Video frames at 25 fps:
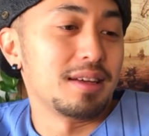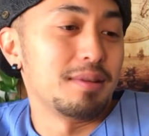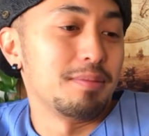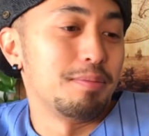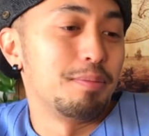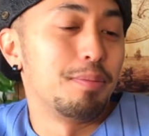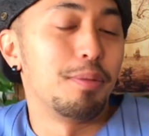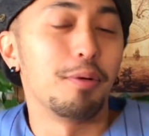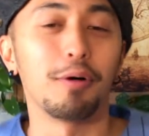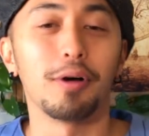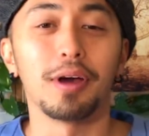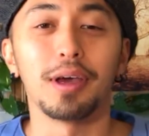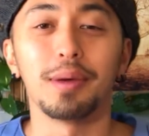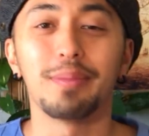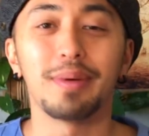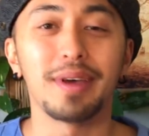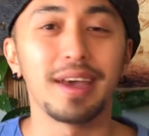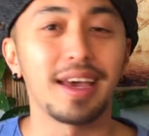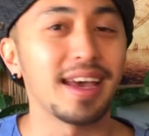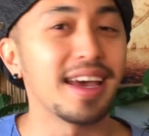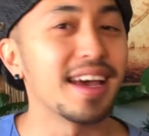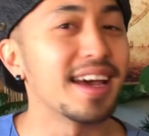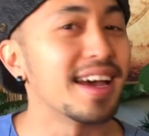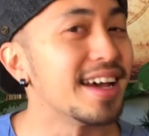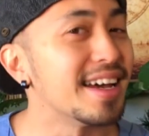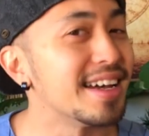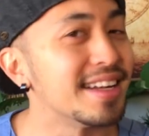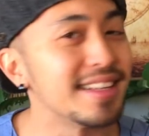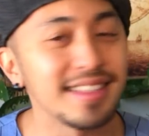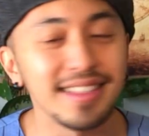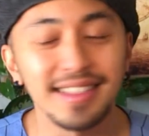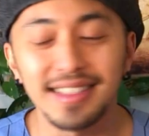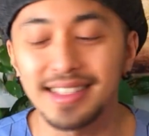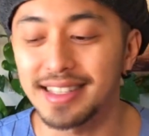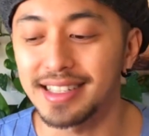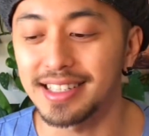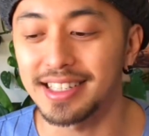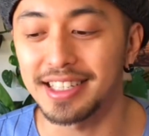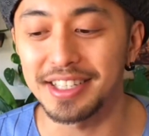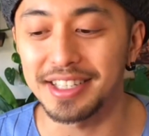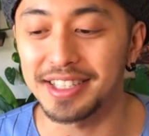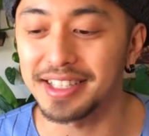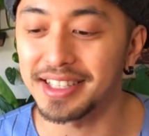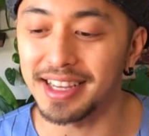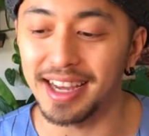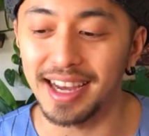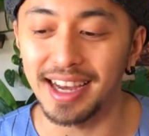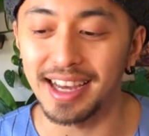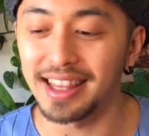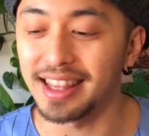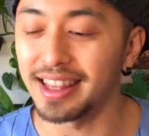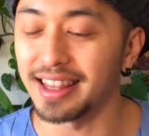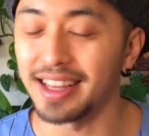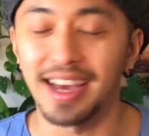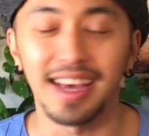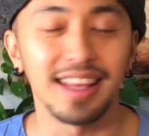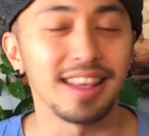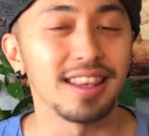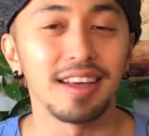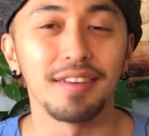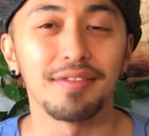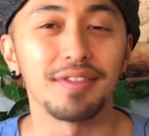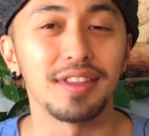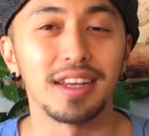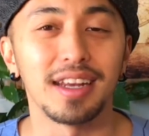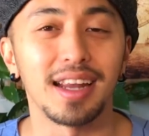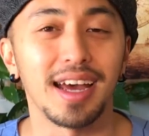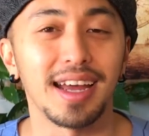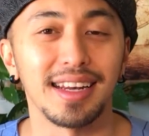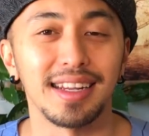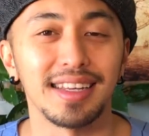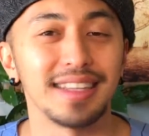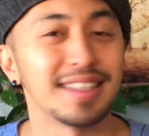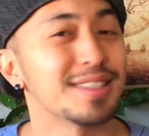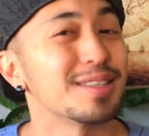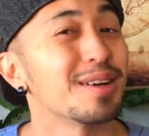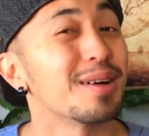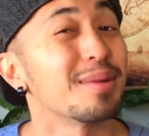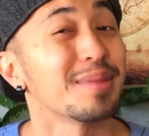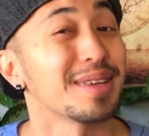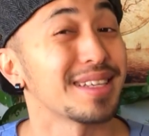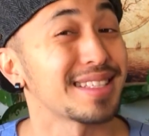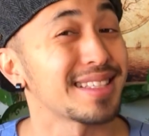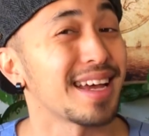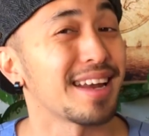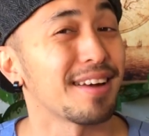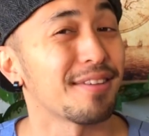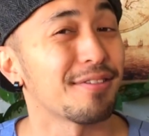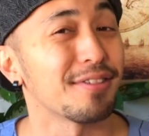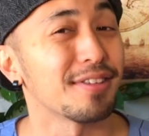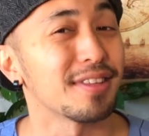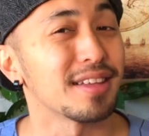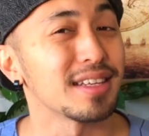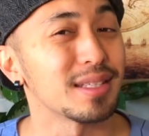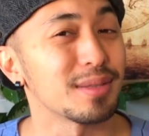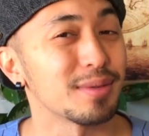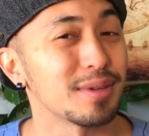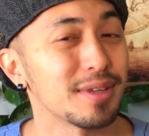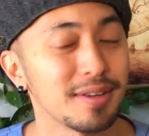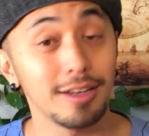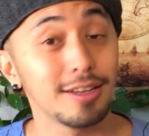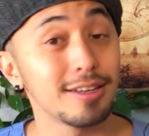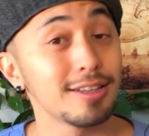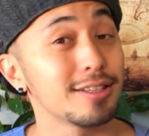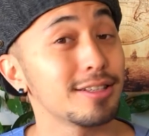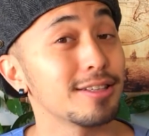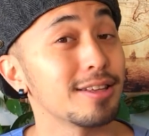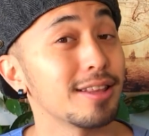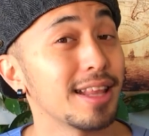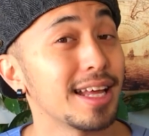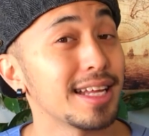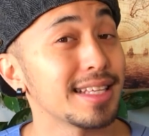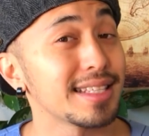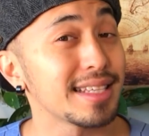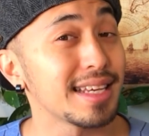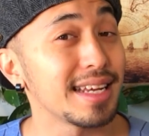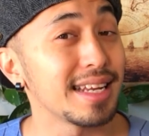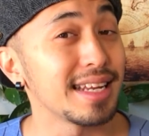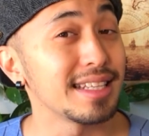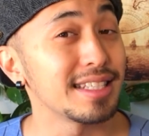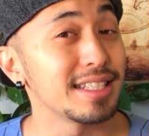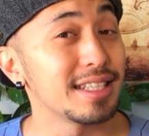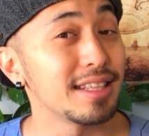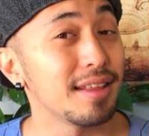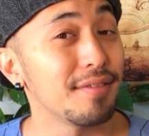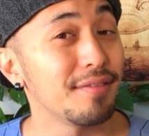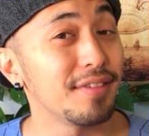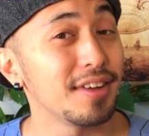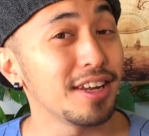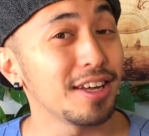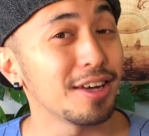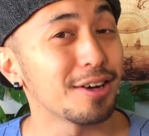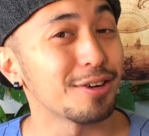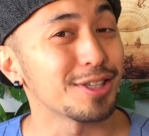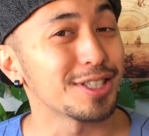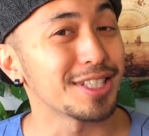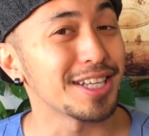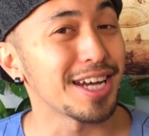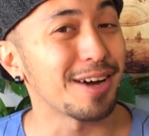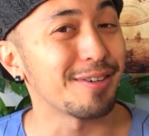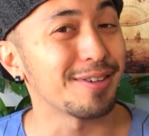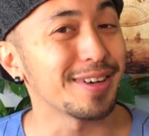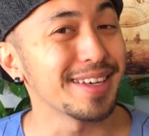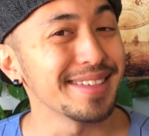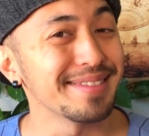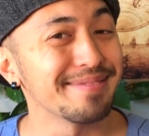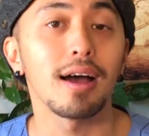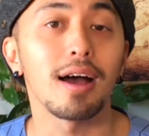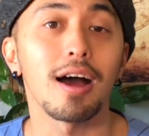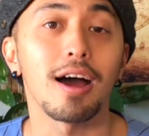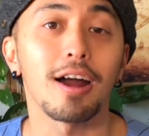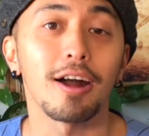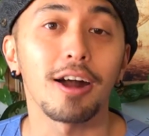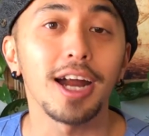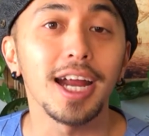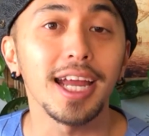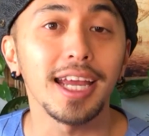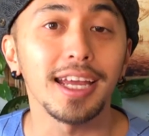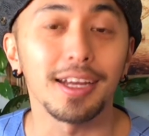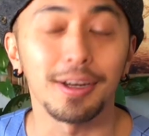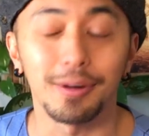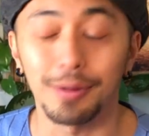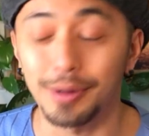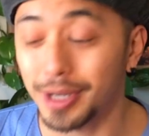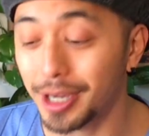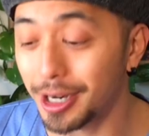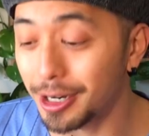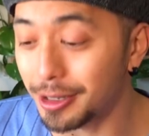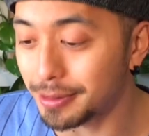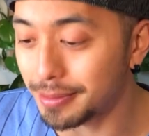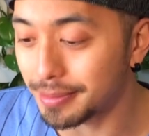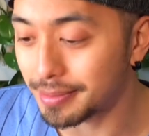boy bands. Just, I, I love the 90s. So I'm excited for this one. So let's get into the video, shall we? All right, here we go.